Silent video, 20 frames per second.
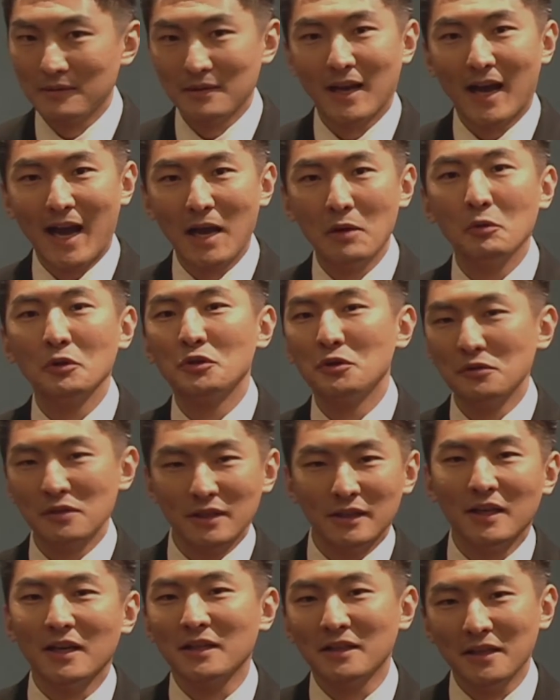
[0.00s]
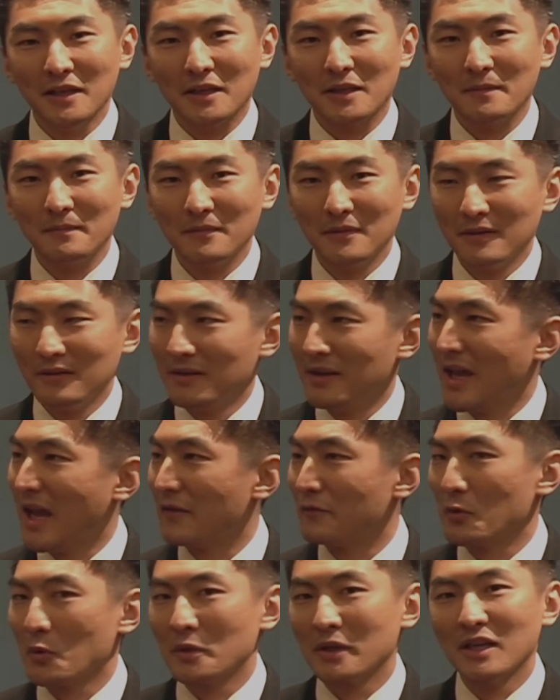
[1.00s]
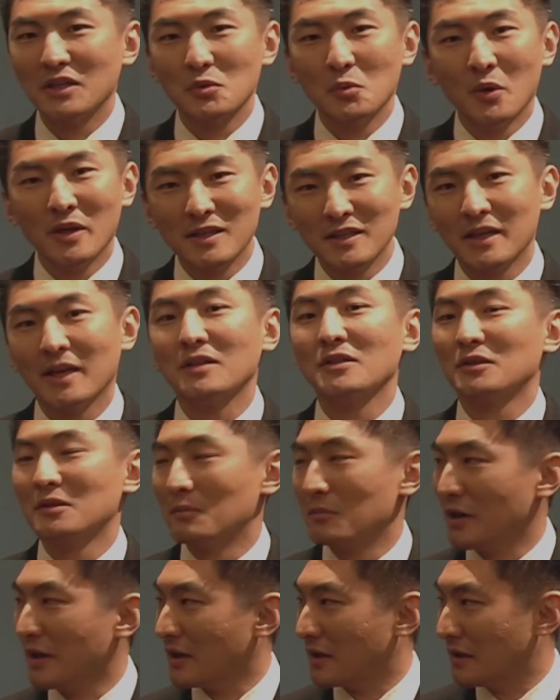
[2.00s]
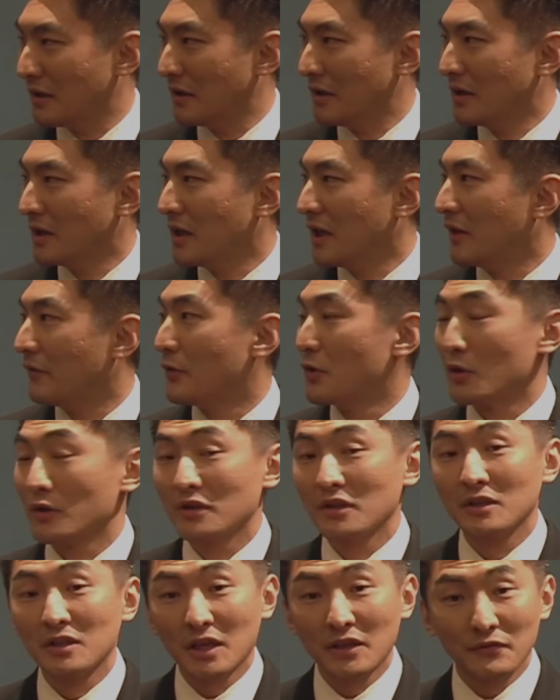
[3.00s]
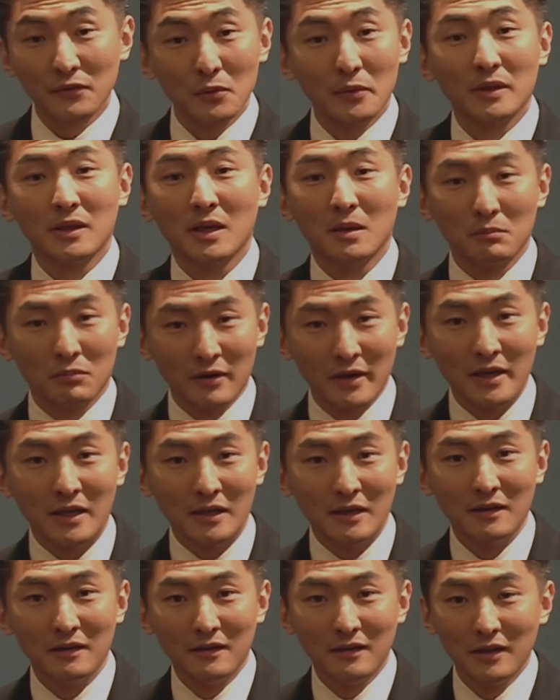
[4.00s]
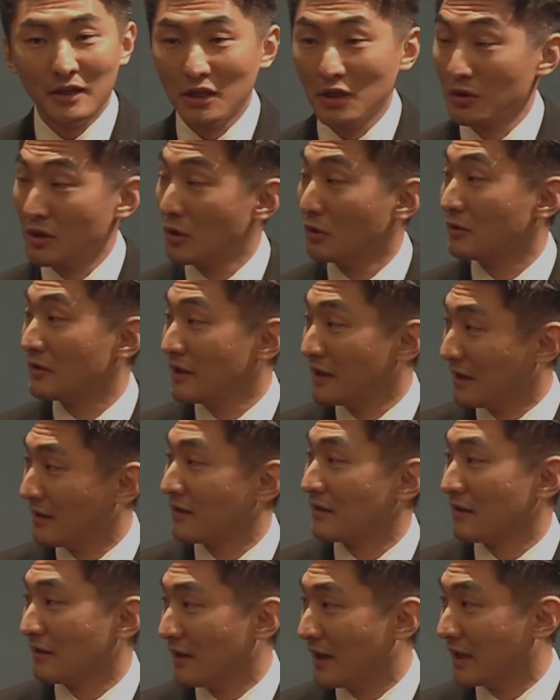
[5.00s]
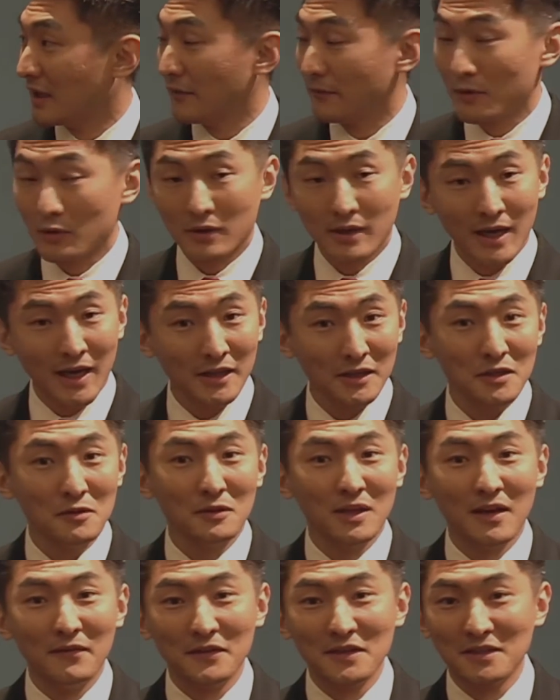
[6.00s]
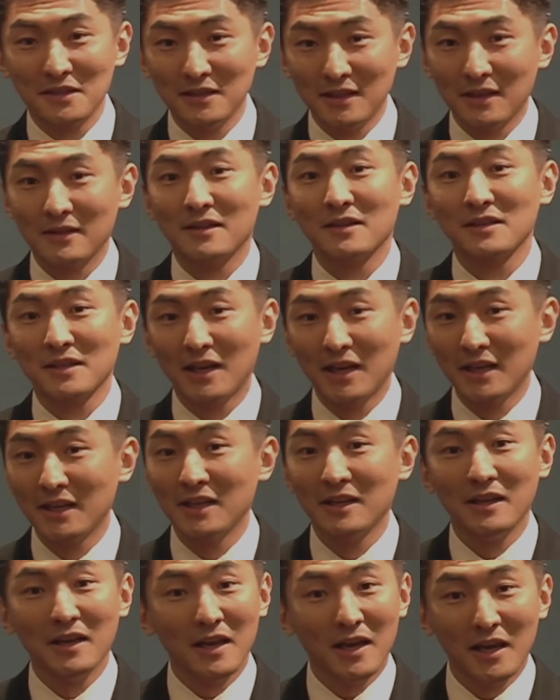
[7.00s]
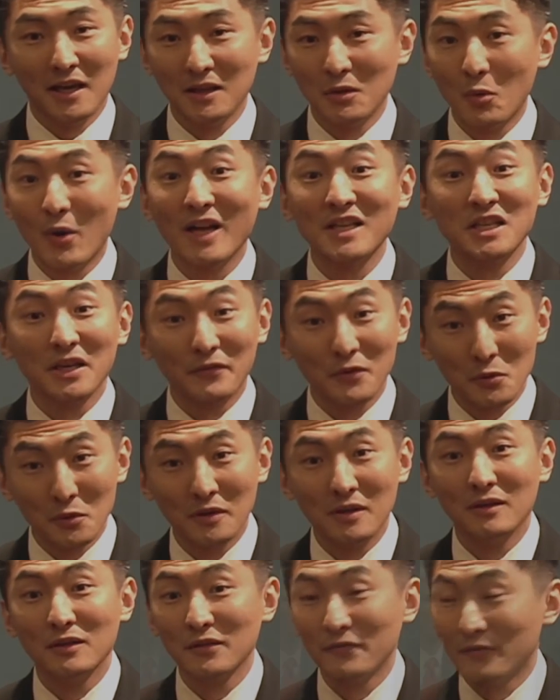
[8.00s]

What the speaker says: I will choose a technique. Everyone gets one chance to break. If you are successful with that break, you go to the end of the line. If you are not, you'll have a seat at the side and watch everyone else